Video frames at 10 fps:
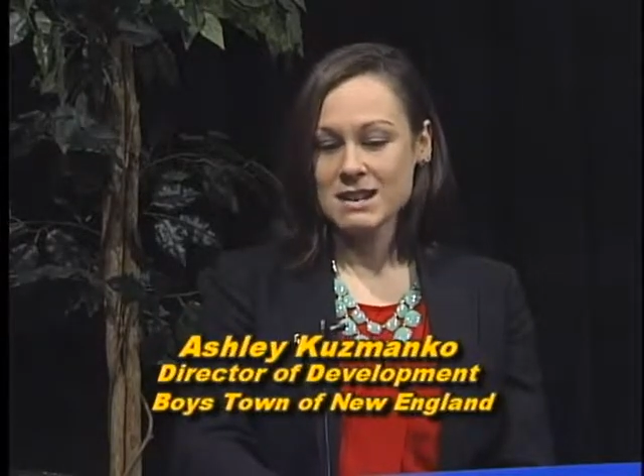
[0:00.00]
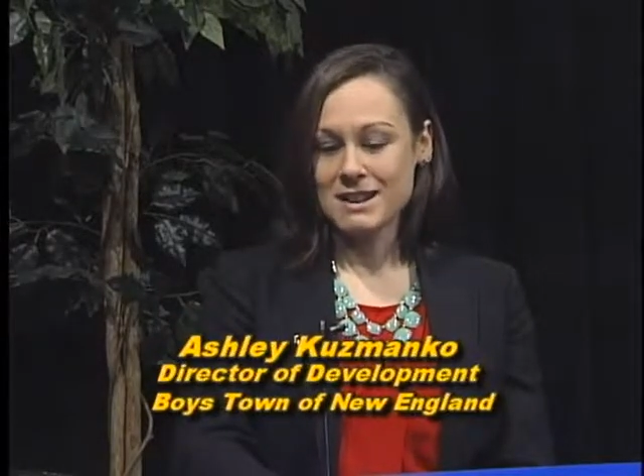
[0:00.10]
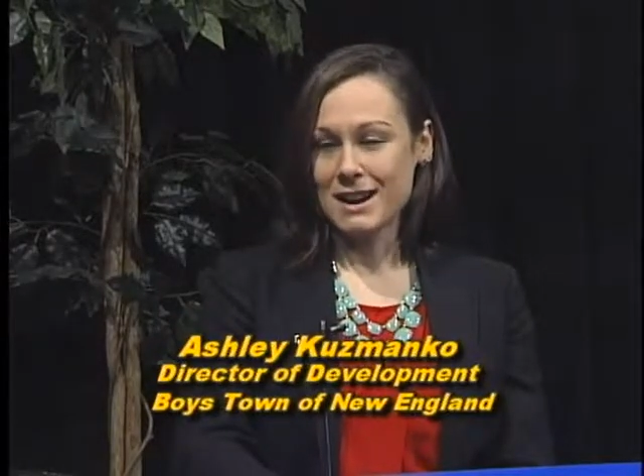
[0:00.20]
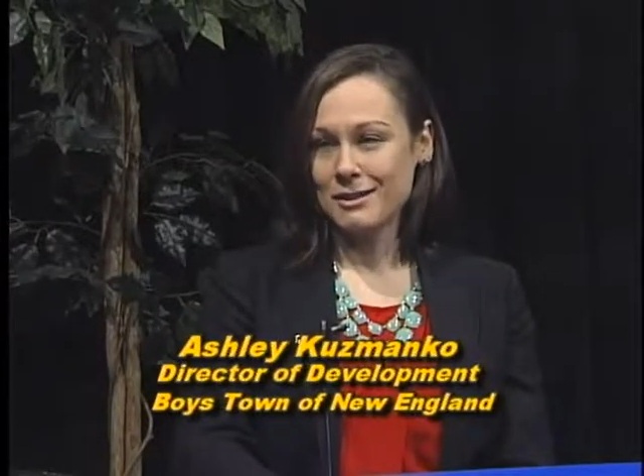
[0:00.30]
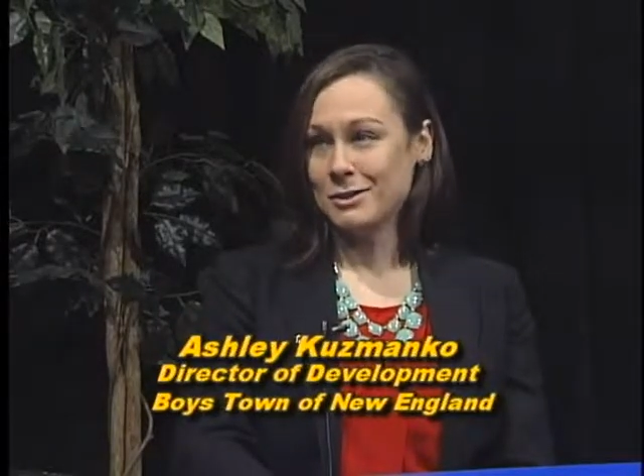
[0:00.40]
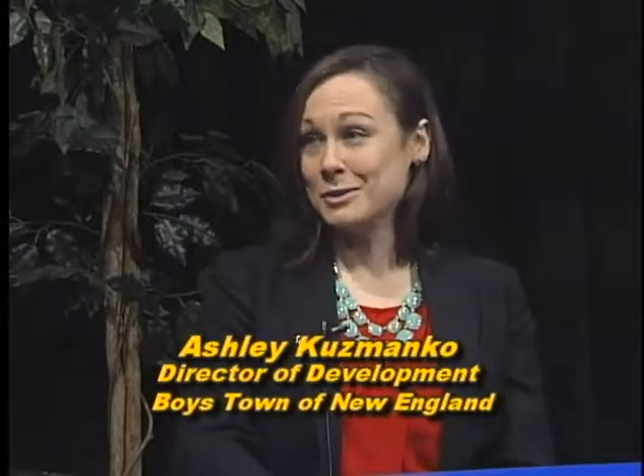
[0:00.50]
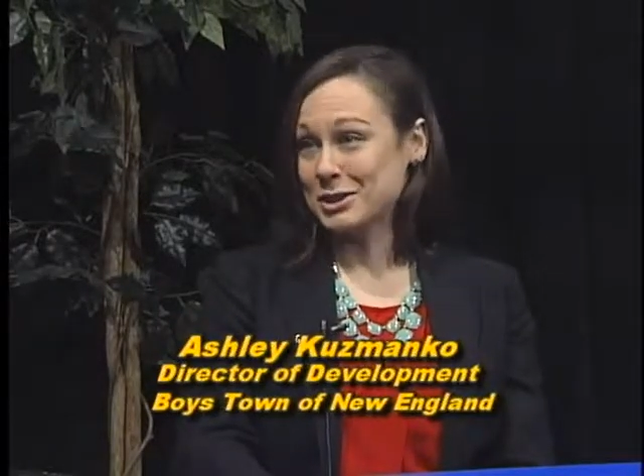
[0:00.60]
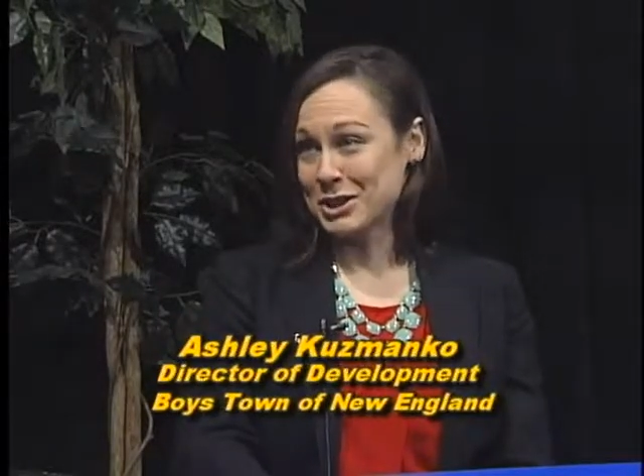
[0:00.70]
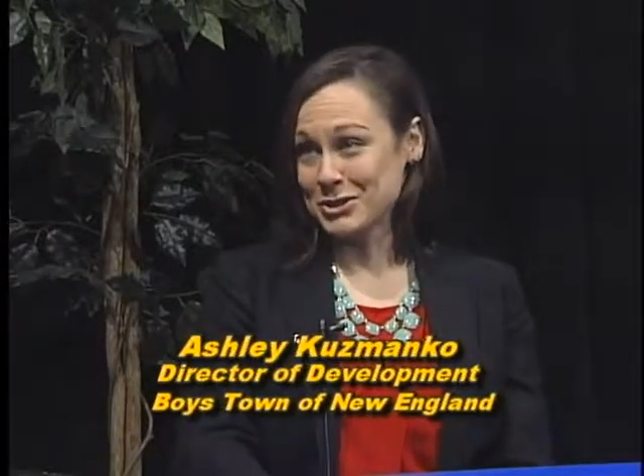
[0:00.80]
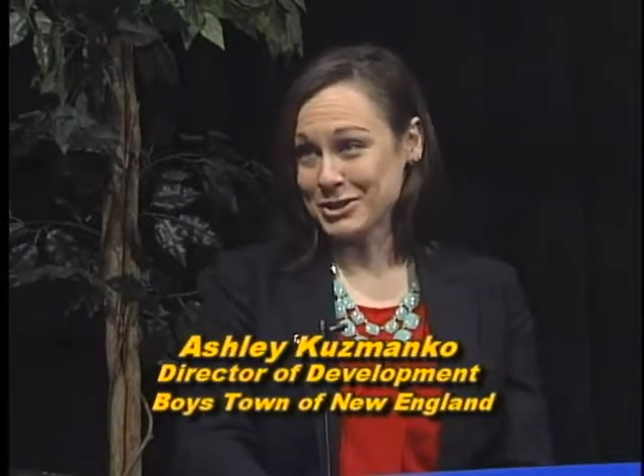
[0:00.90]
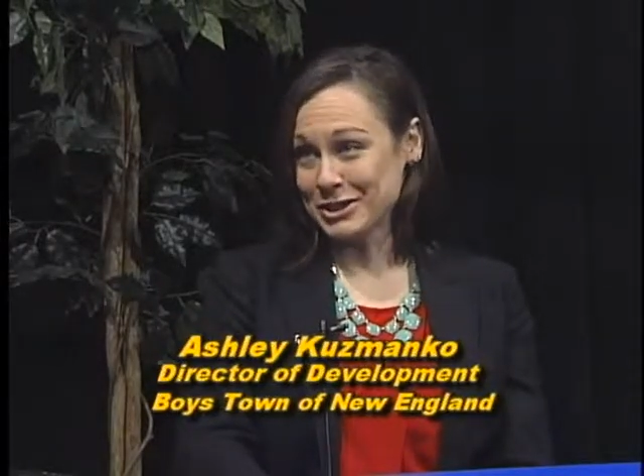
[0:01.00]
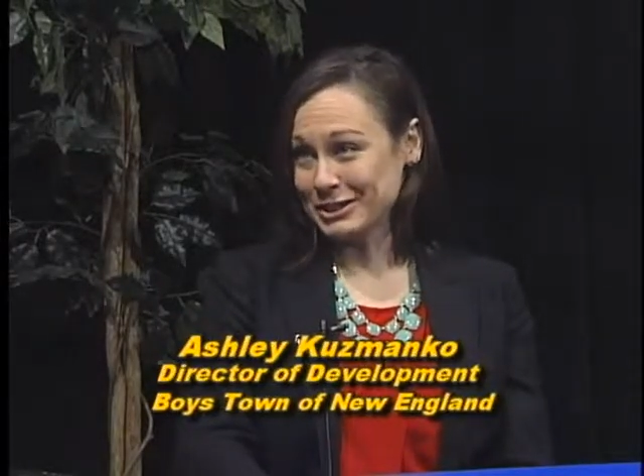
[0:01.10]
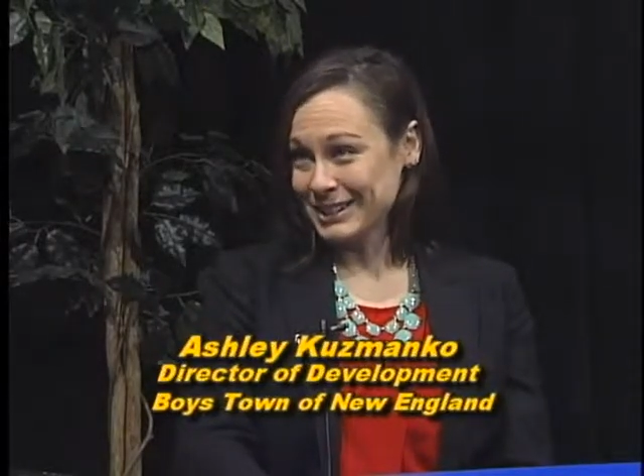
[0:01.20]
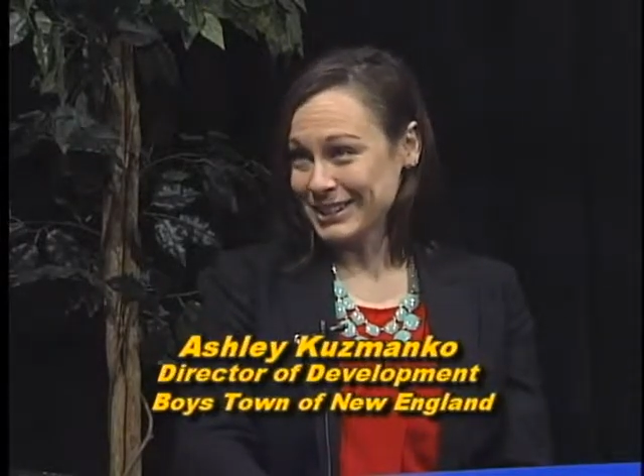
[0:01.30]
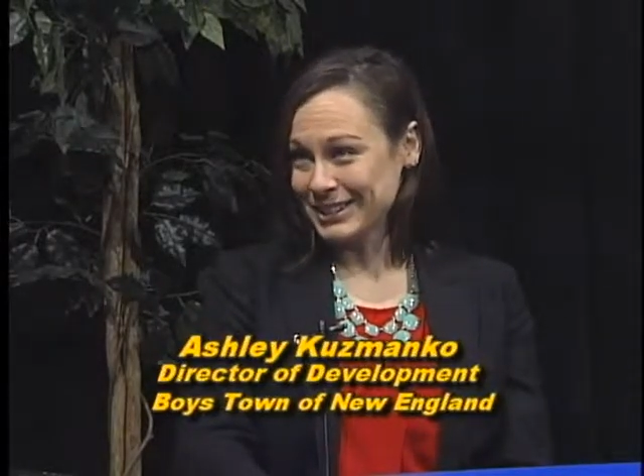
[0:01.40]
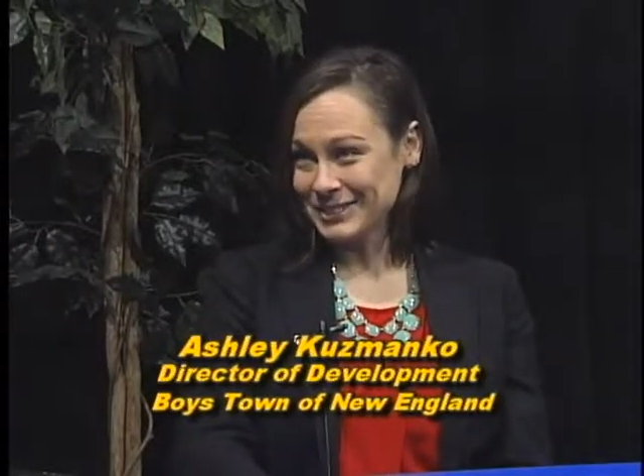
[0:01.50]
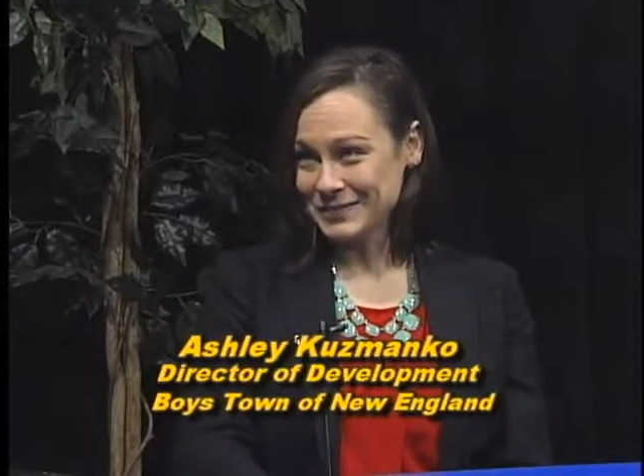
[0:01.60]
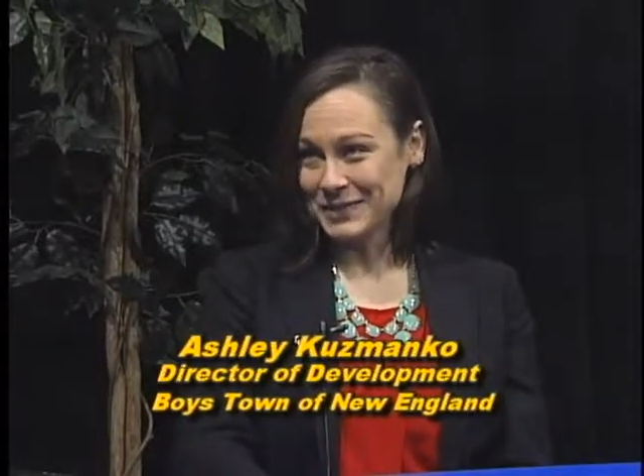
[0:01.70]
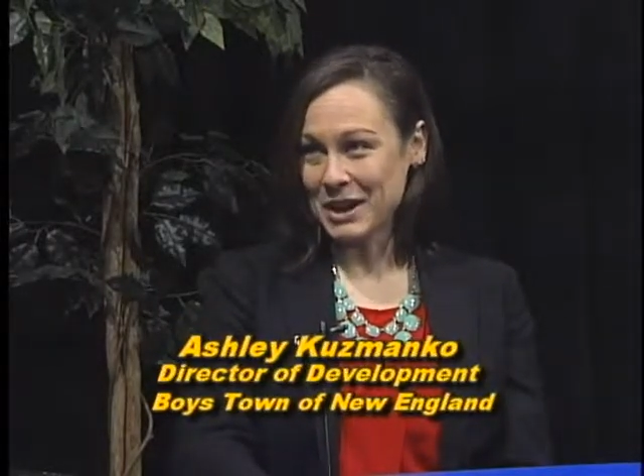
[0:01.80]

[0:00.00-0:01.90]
Now, almost one hundred years later,